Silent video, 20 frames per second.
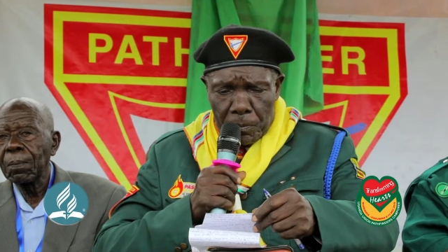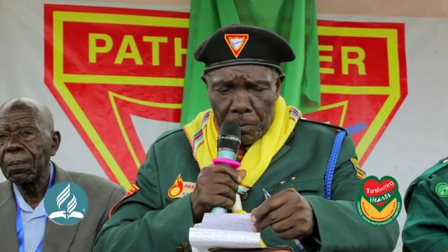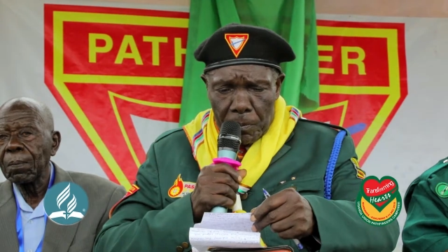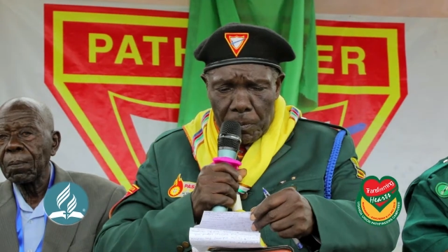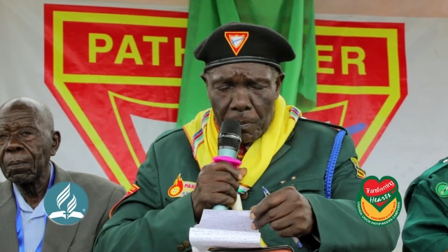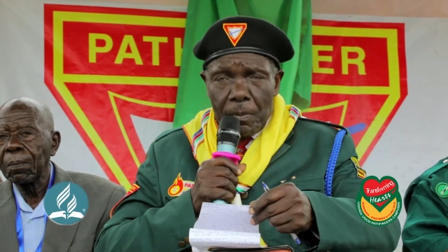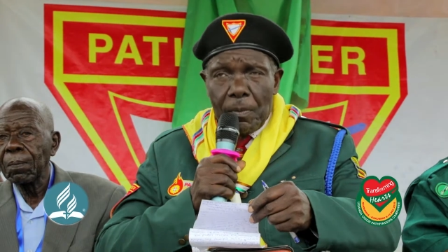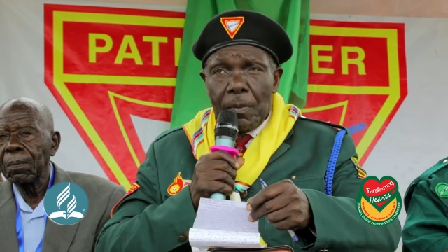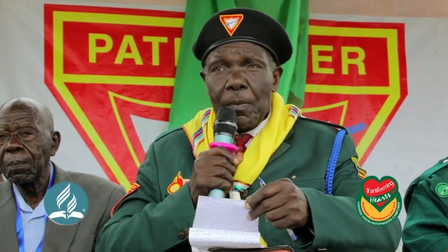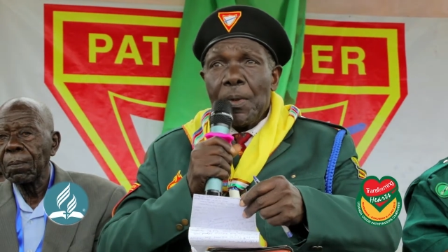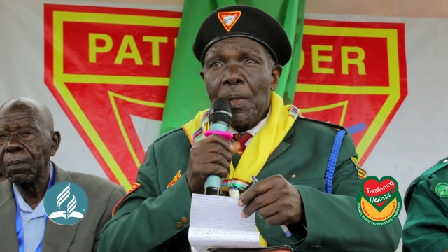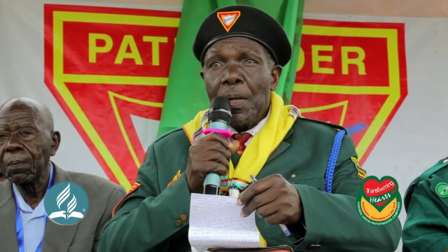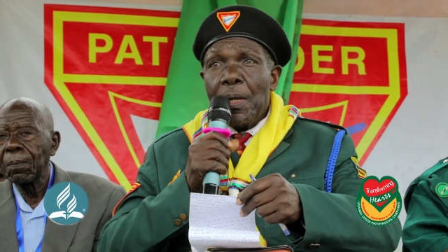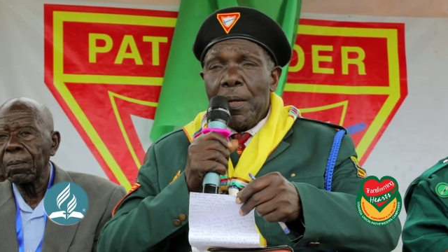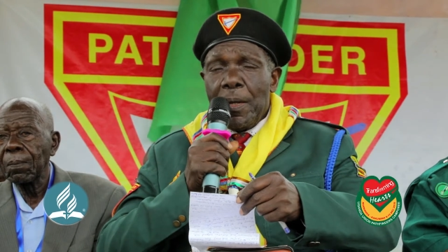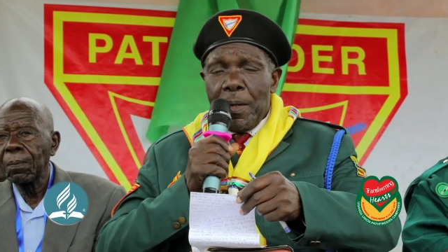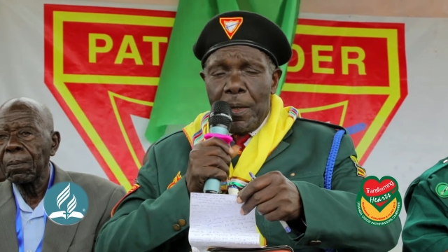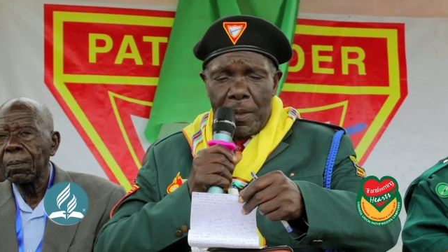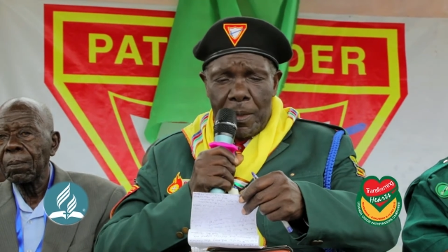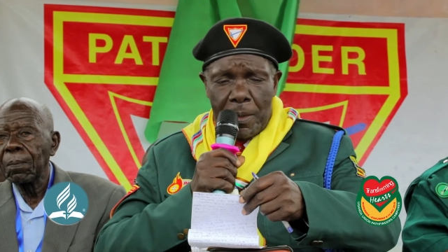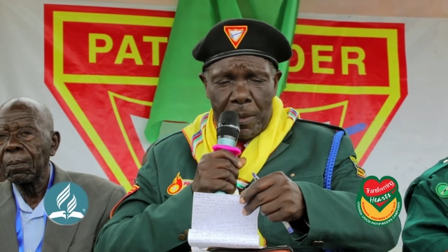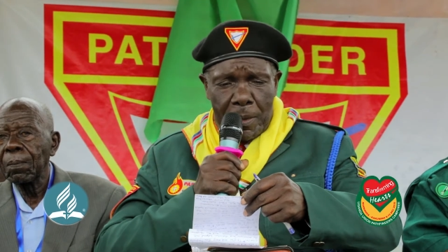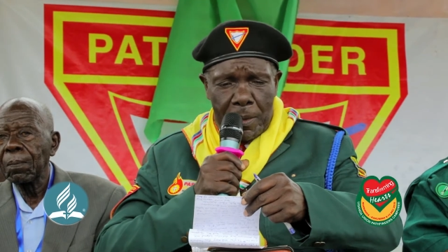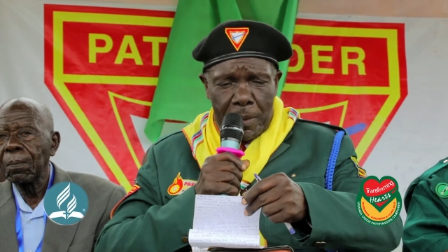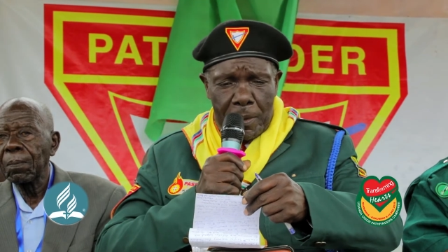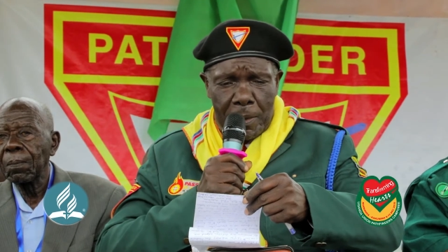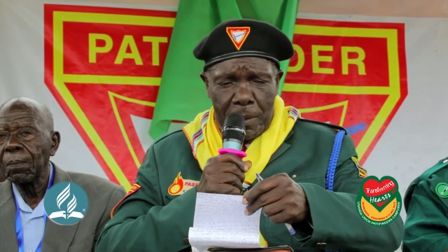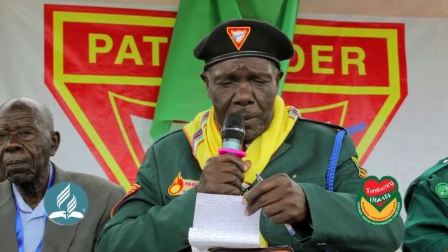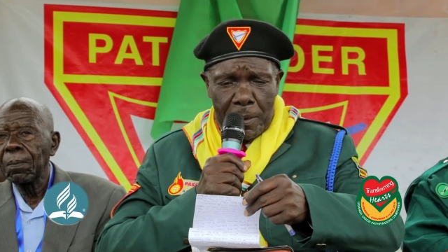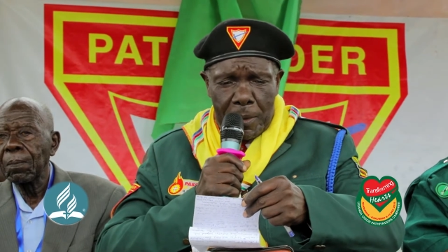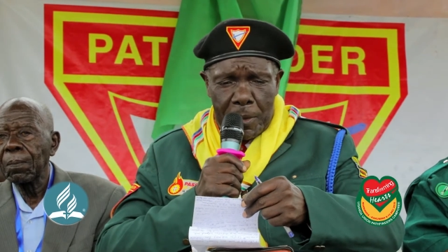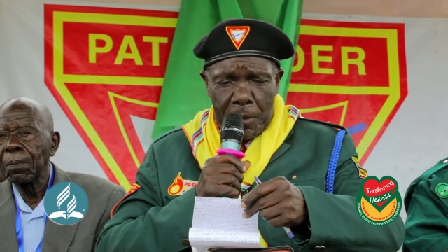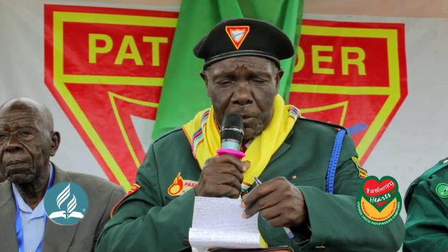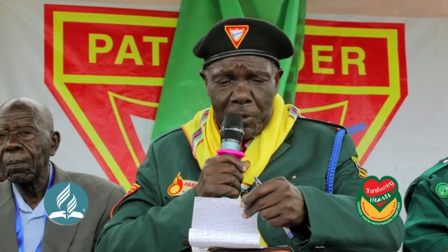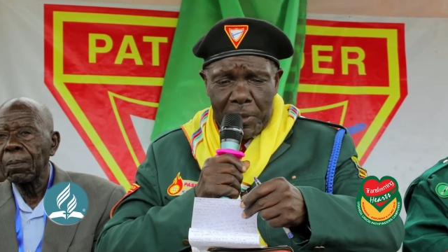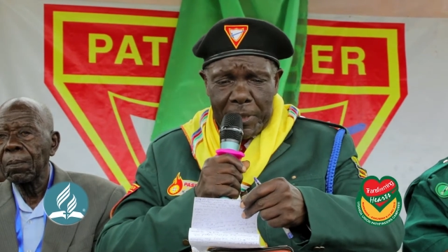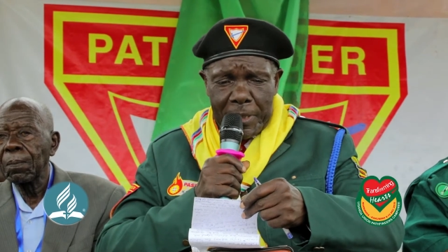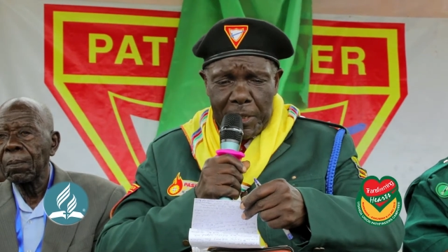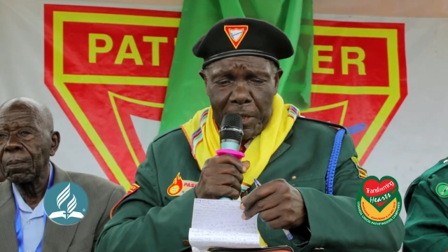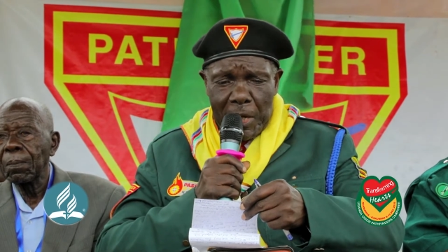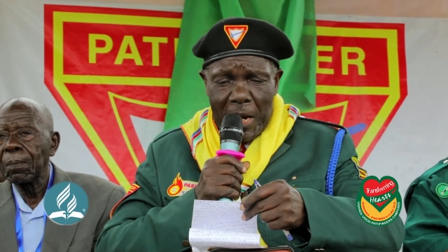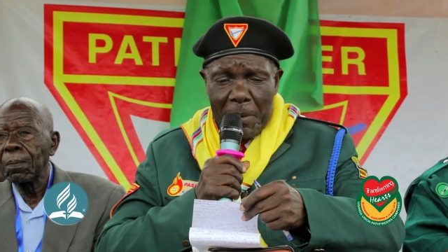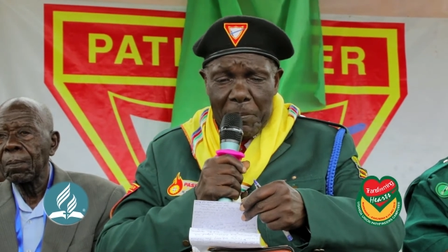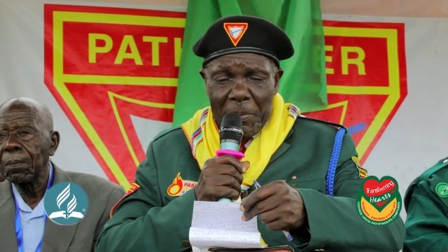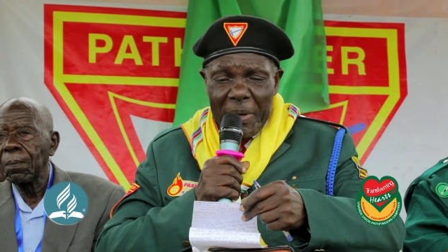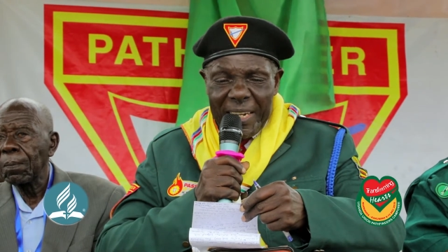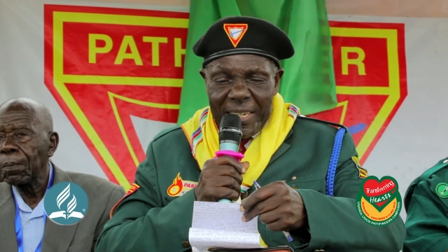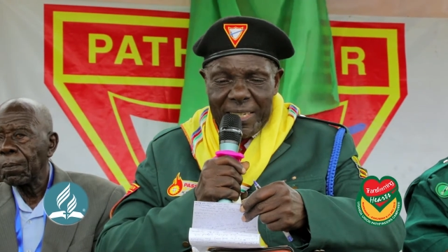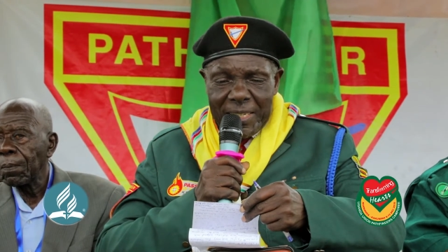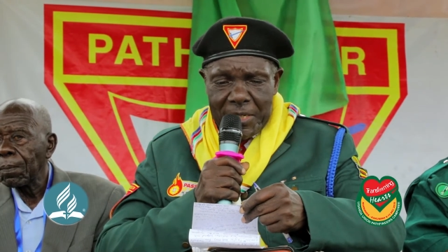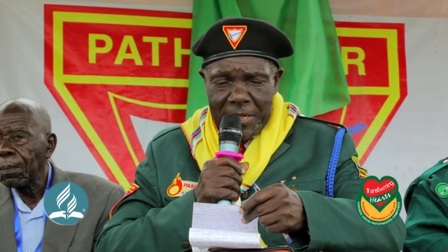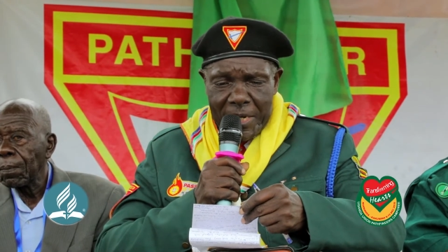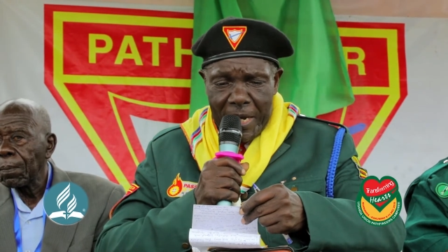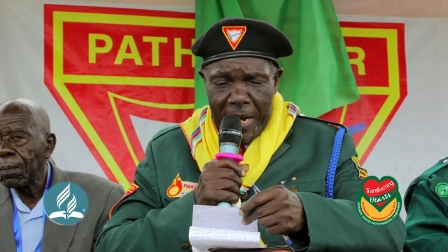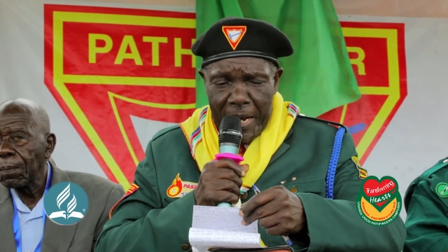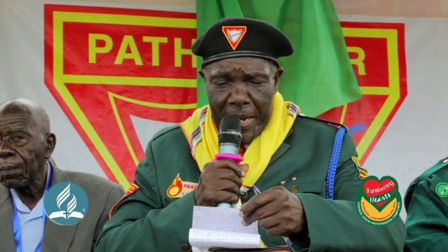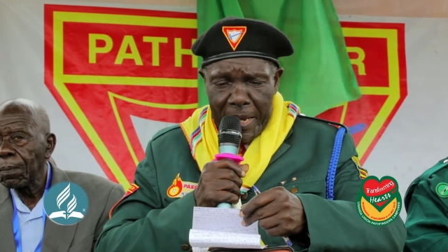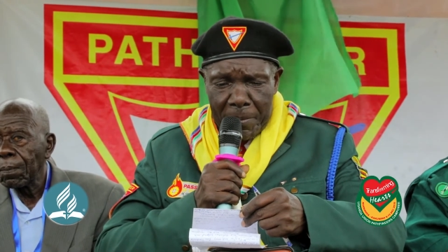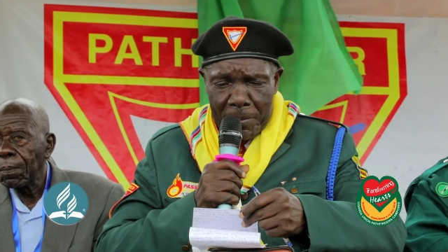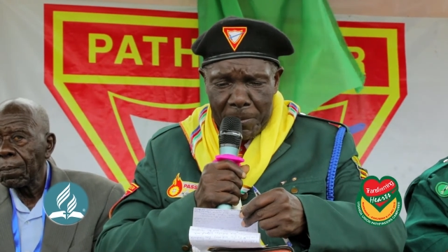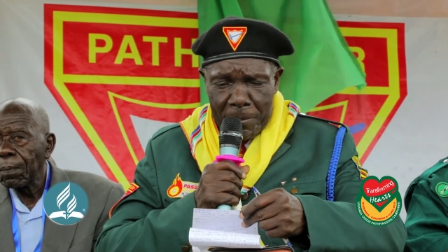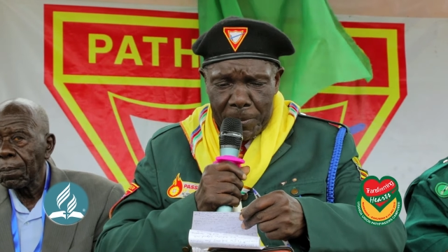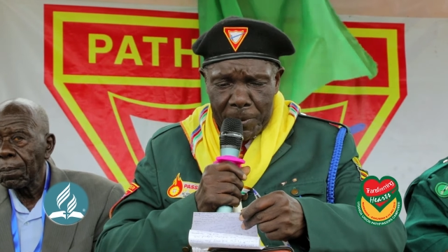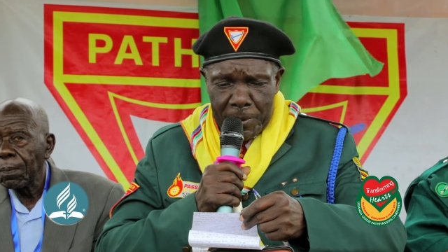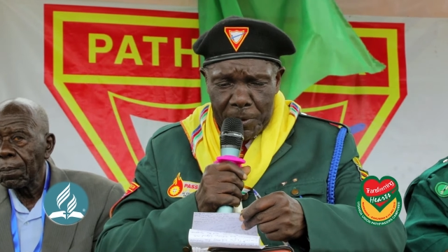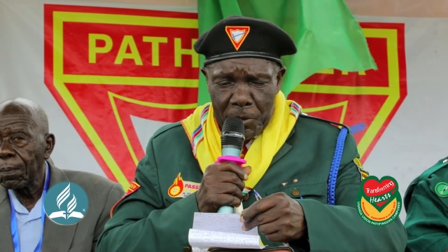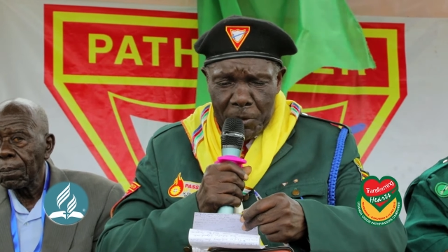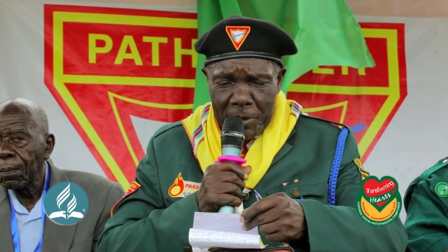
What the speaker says: stored for the future generations in a historical place,